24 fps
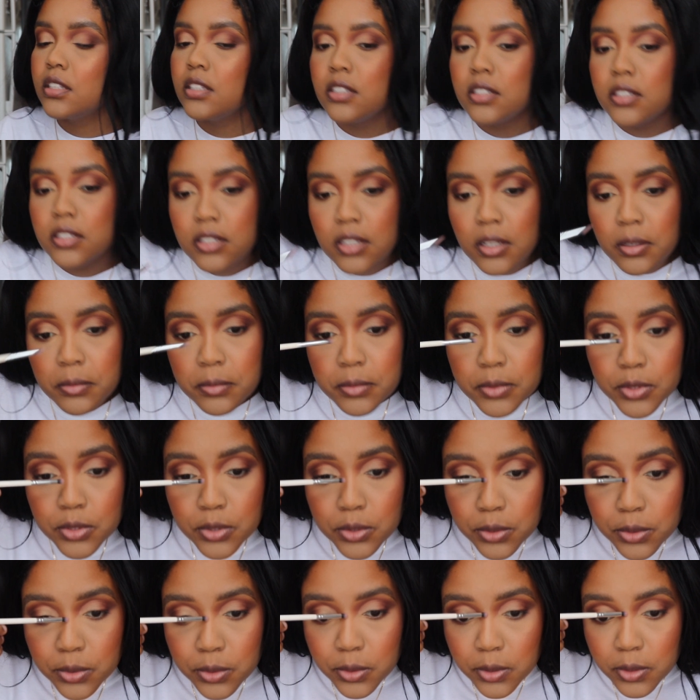some
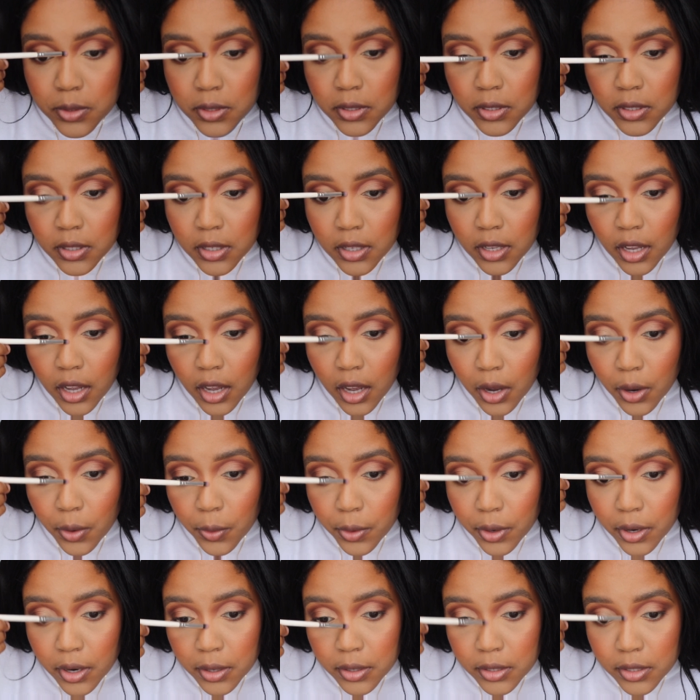to
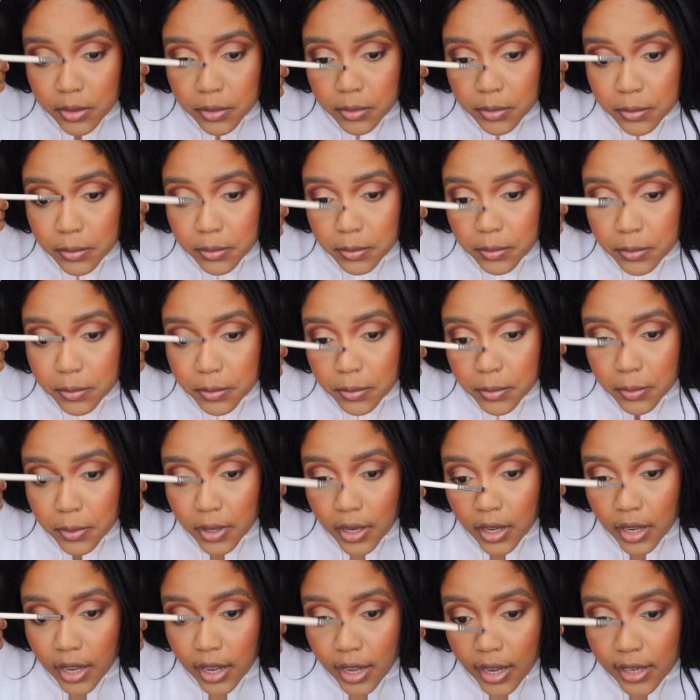our
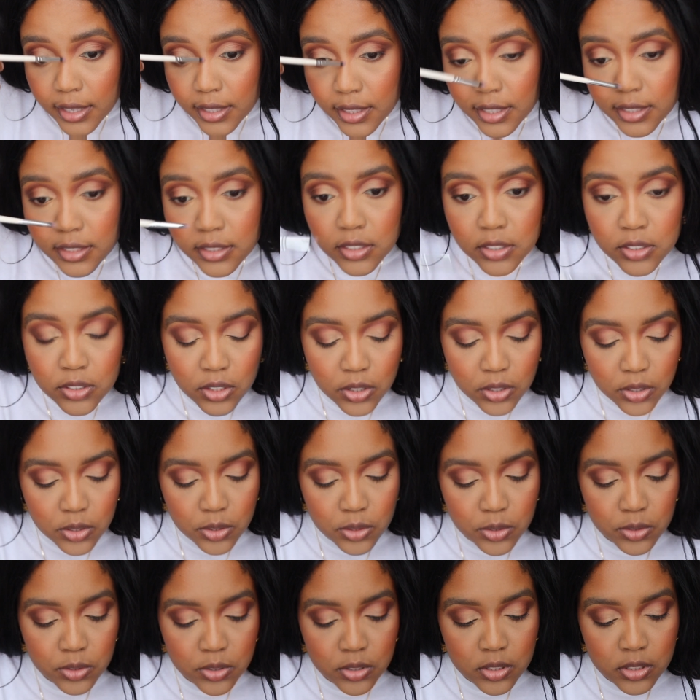highlight the
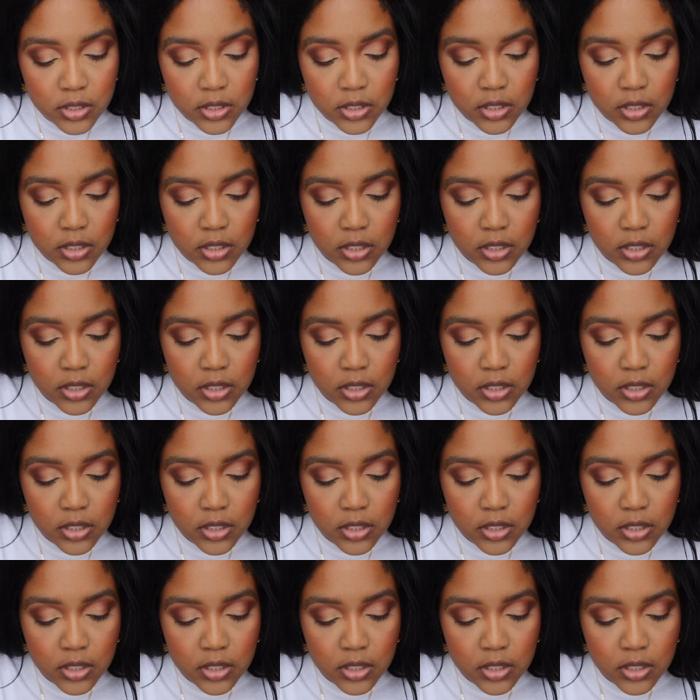nose